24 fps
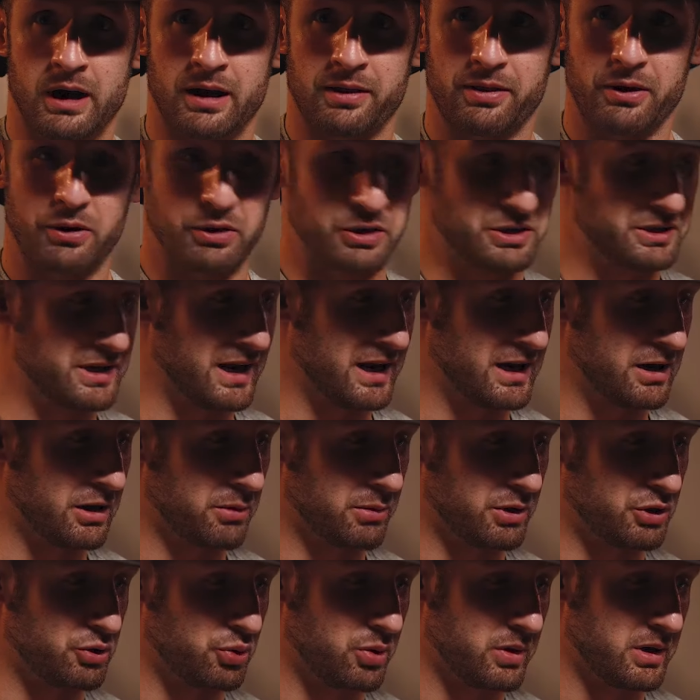that are standing
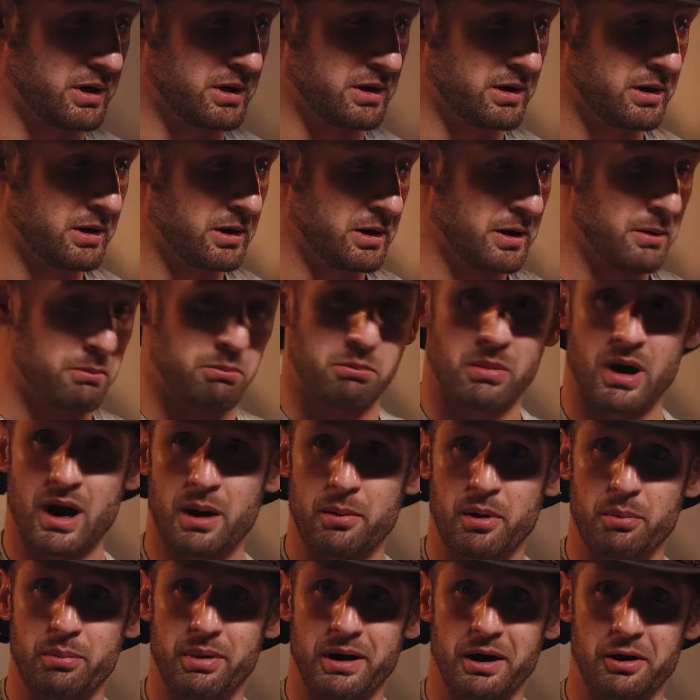between
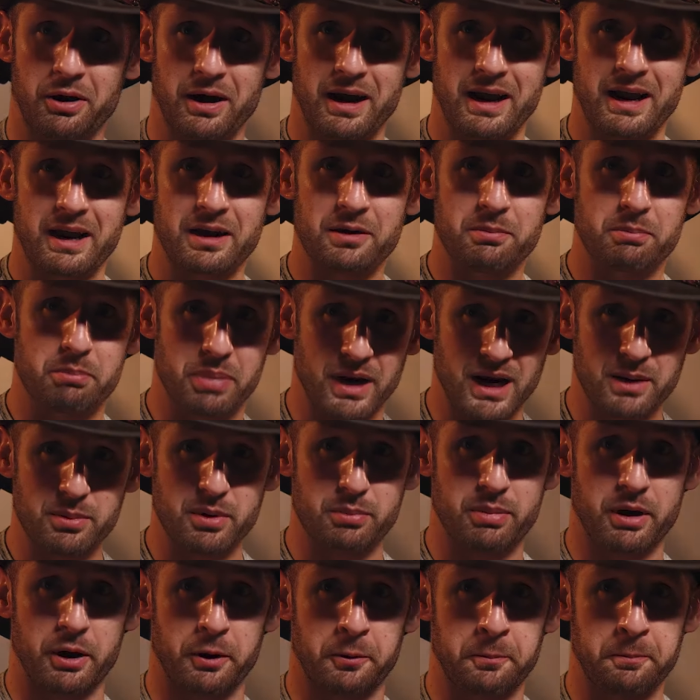mama bear and baby
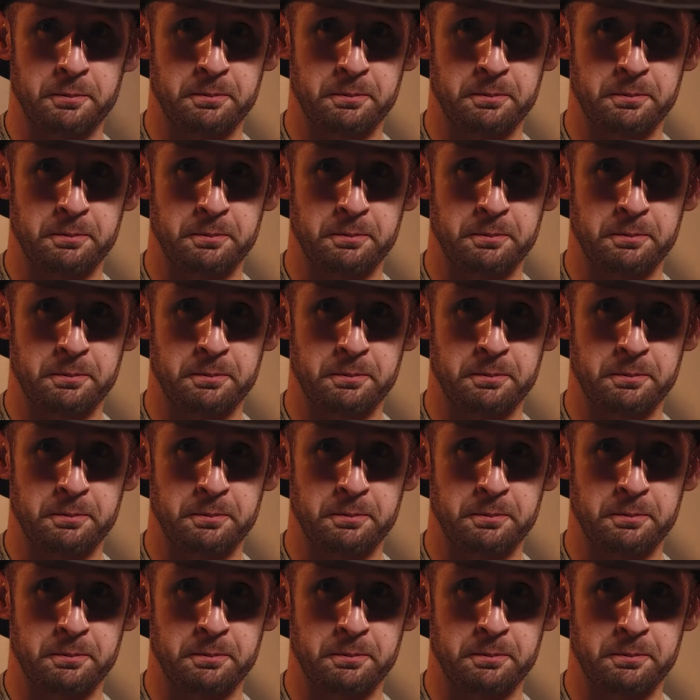bear.